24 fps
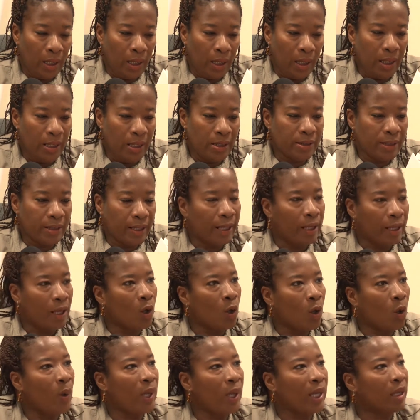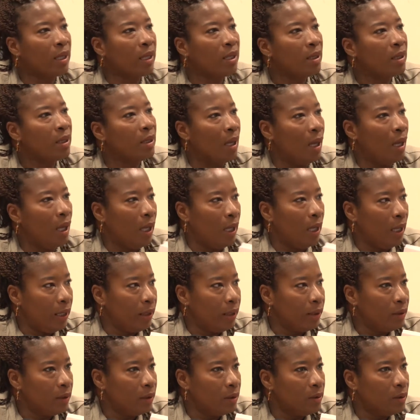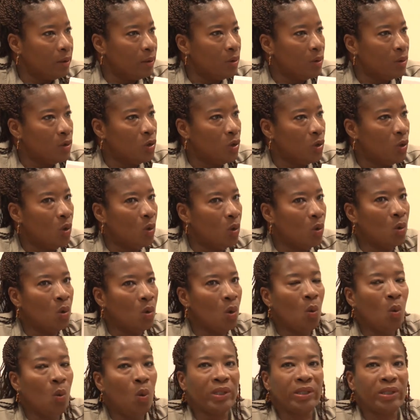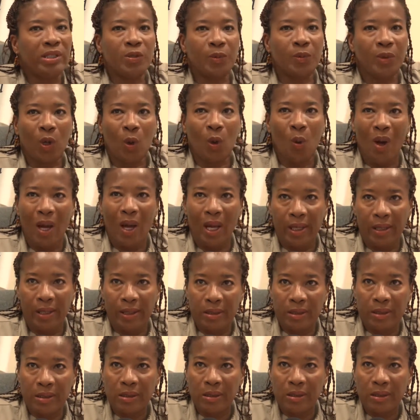is like a quick guide to what is required